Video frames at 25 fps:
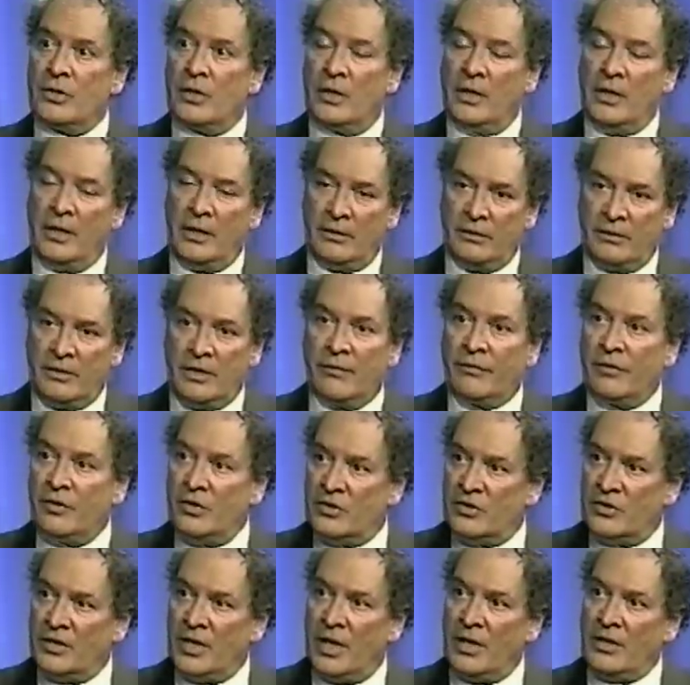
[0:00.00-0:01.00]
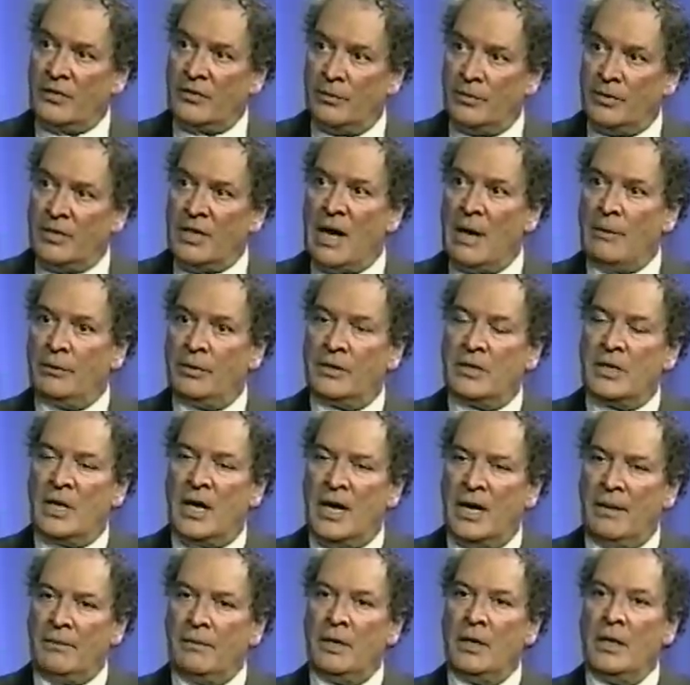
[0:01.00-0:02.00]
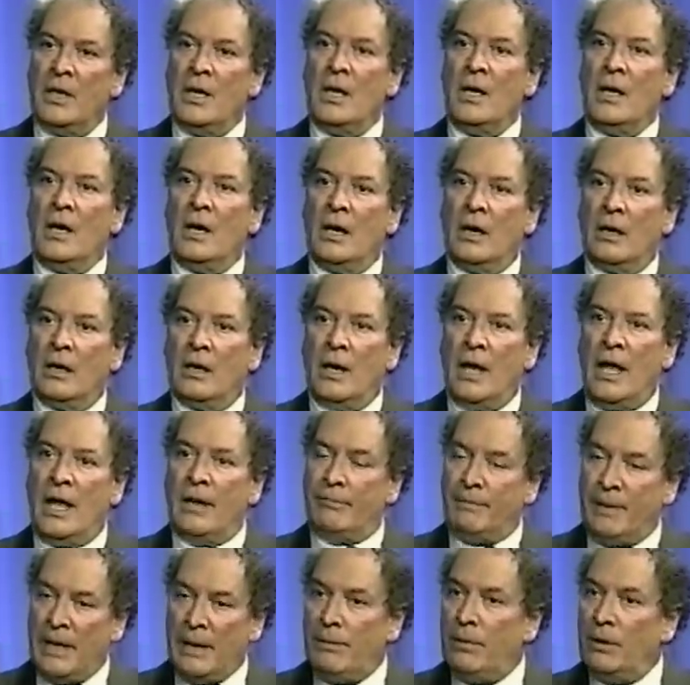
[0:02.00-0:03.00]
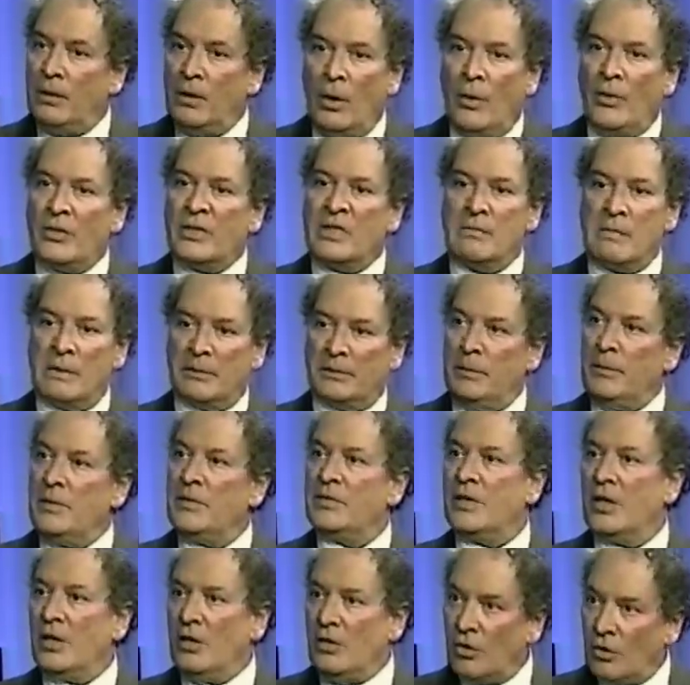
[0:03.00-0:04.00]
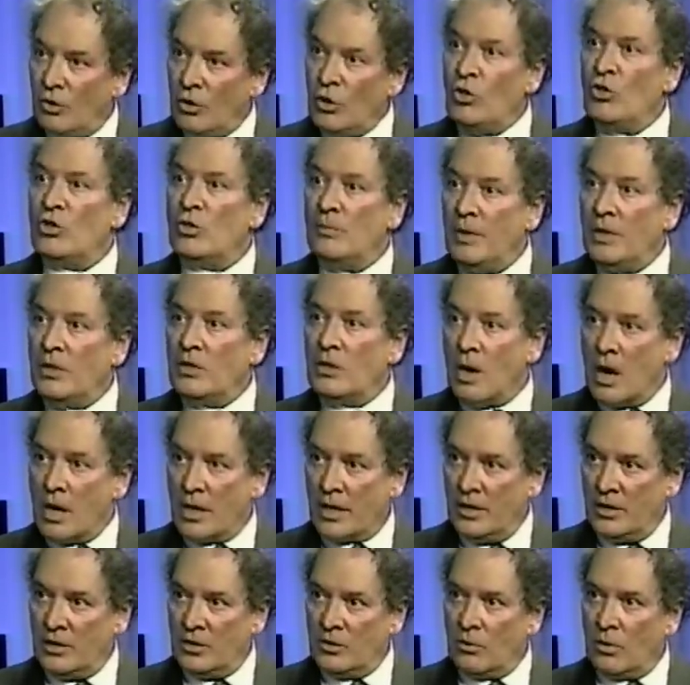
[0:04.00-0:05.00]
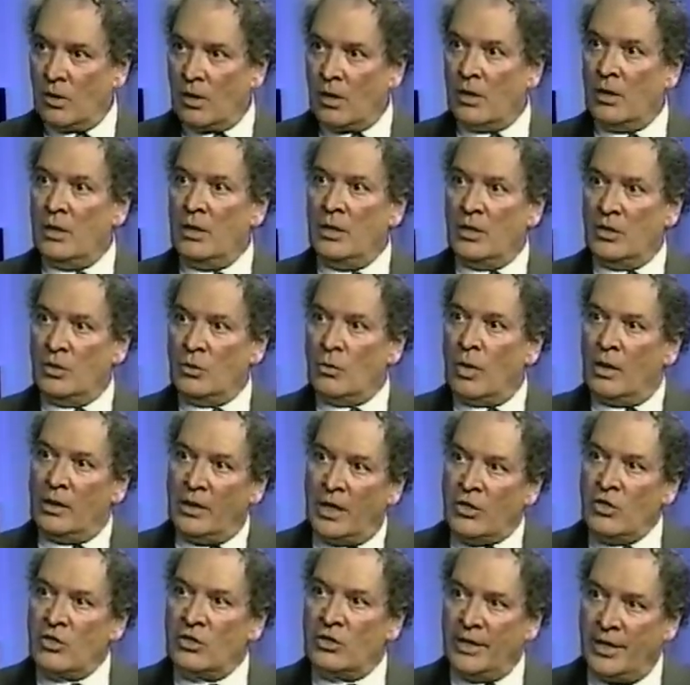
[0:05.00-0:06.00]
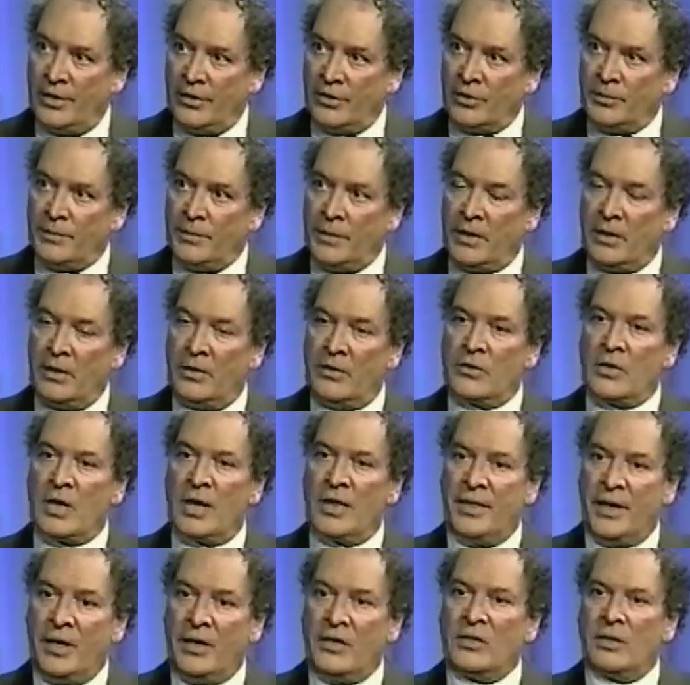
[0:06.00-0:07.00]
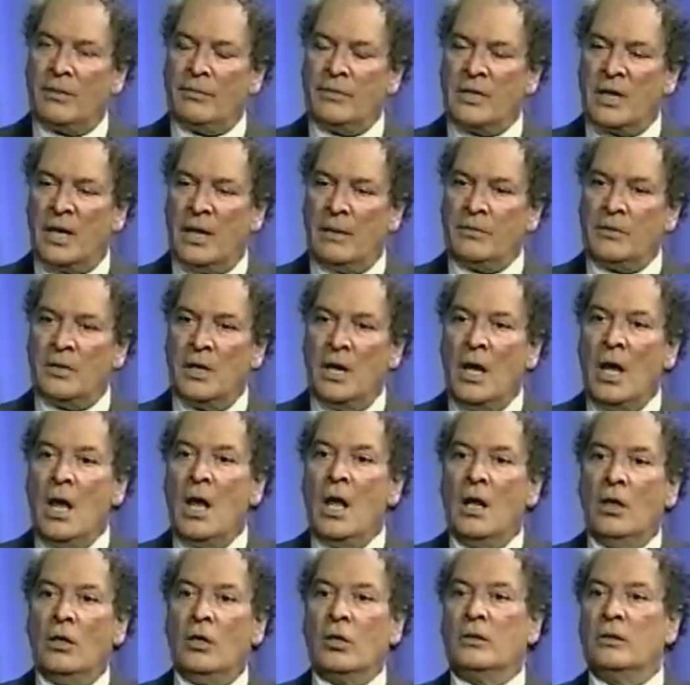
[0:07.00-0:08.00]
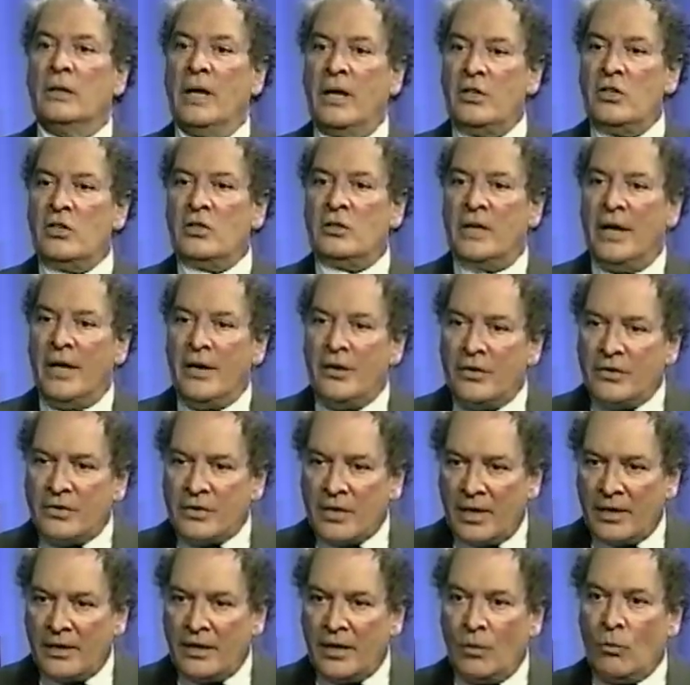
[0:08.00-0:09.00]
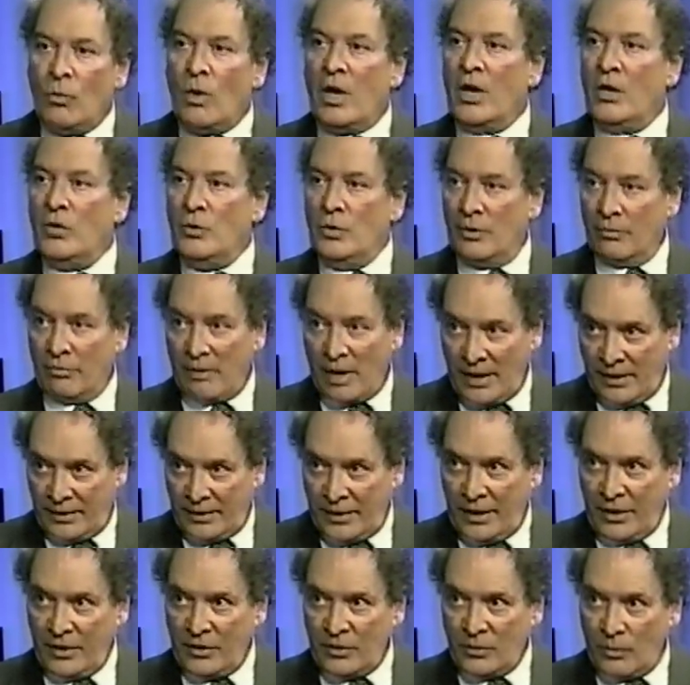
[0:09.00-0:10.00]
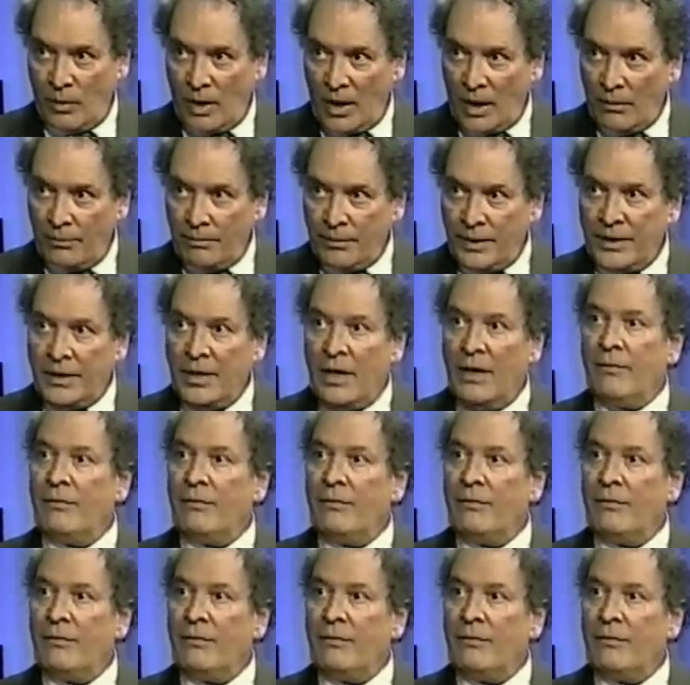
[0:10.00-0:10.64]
uh, in different states from time to time, uh, and people always come up to me and say, you know, you should be talking to our to our legislators, because I think sometimes, look, legislators I think want to do the right thing as well, but they,